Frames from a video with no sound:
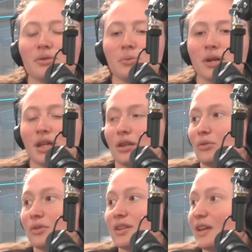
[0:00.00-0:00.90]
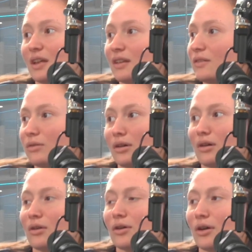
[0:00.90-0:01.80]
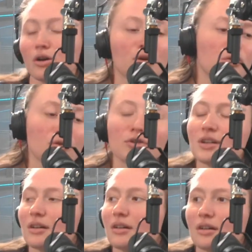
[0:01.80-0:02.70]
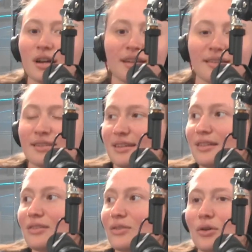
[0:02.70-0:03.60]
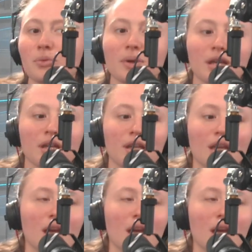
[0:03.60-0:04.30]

we don't eat or cook anything. So we